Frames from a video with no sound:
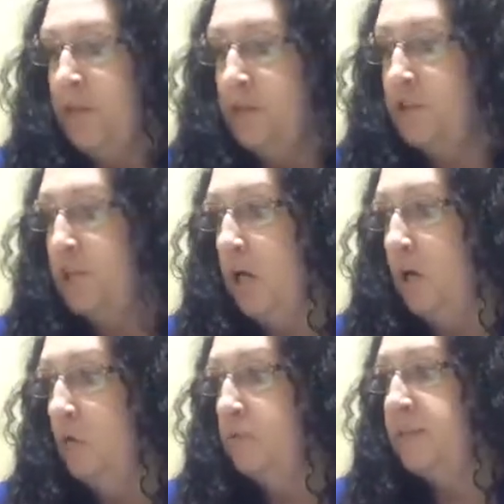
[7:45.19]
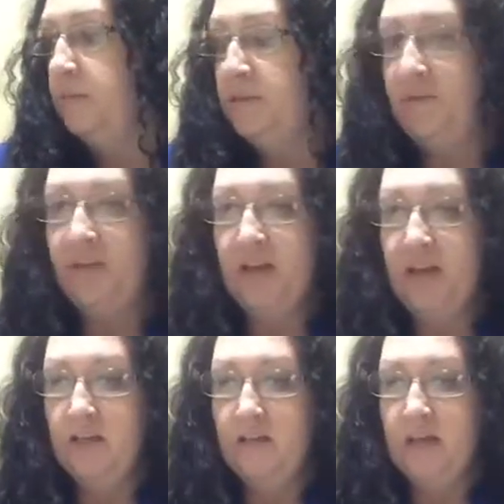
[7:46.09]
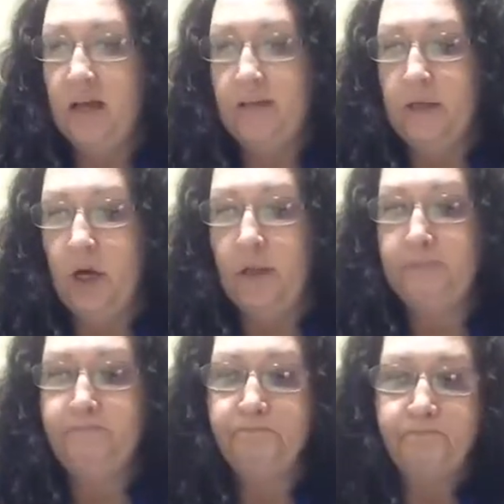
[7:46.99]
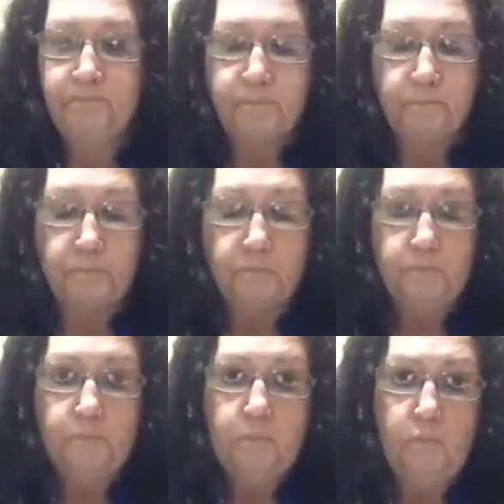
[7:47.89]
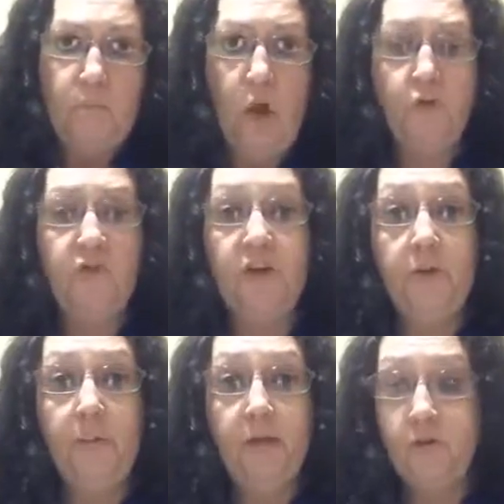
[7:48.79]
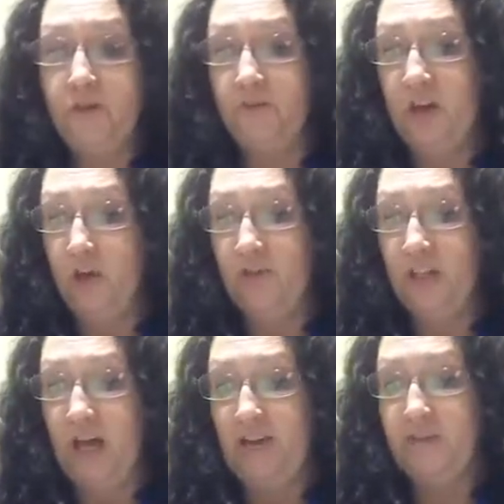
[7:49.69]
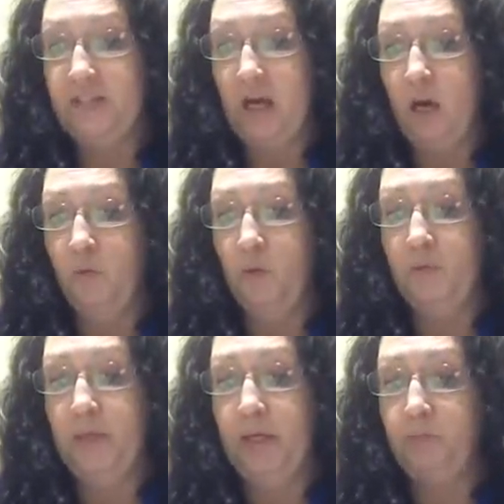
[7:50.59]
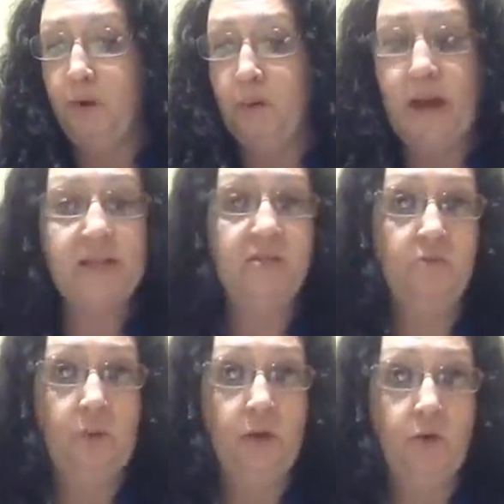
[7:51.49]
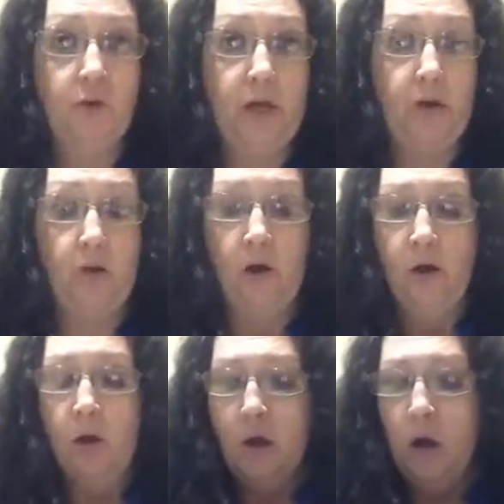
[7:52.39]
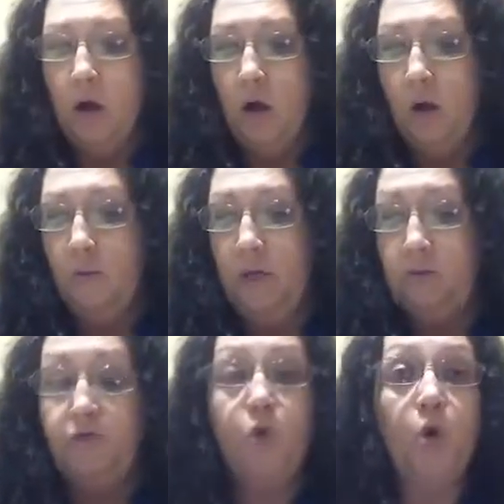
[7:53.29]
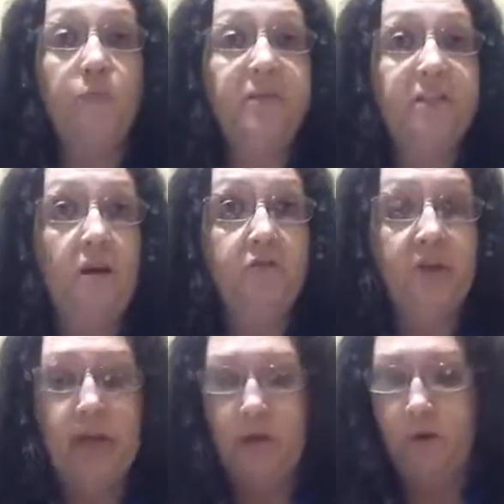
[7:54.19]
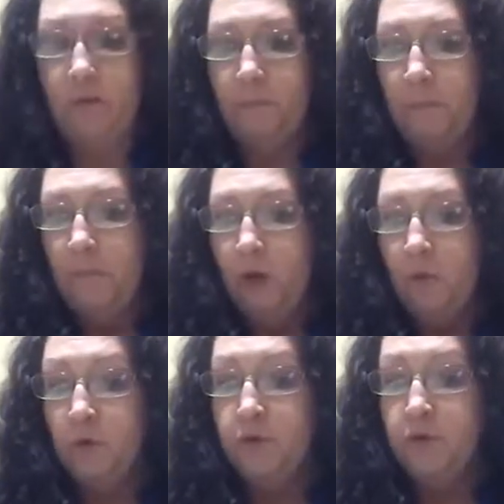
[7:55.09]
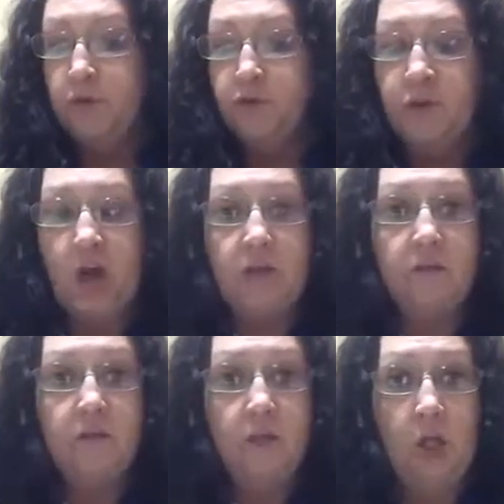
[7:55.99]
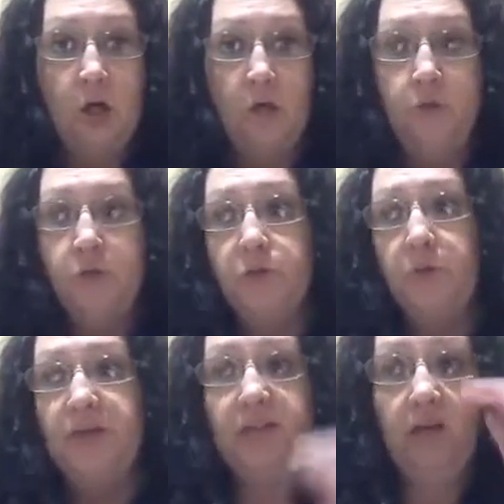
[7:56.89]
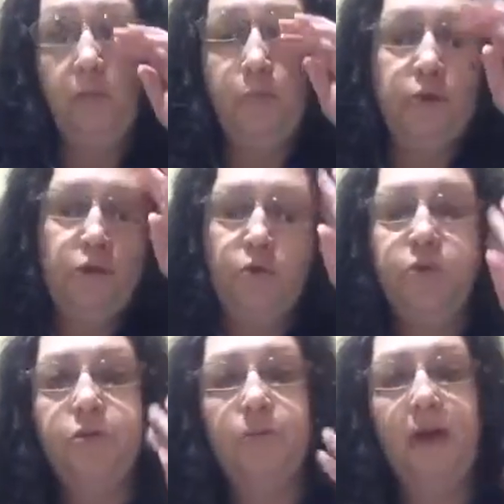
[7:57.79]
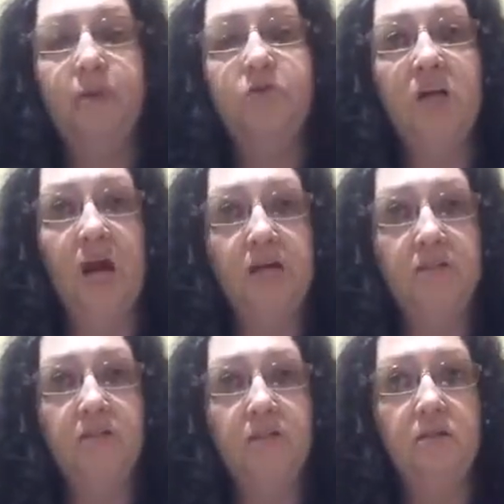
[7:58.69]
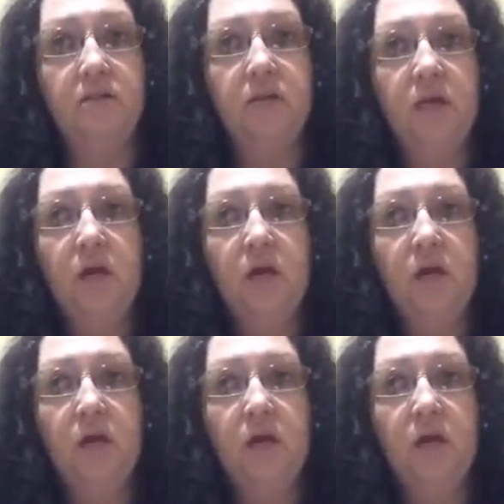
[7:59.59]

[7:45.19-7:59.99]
So some of the things that are fundamentals of a healthy lifestyle would be proactive medical care, informed self-care, reduce your toxic load, which means help reduce the amount of toxins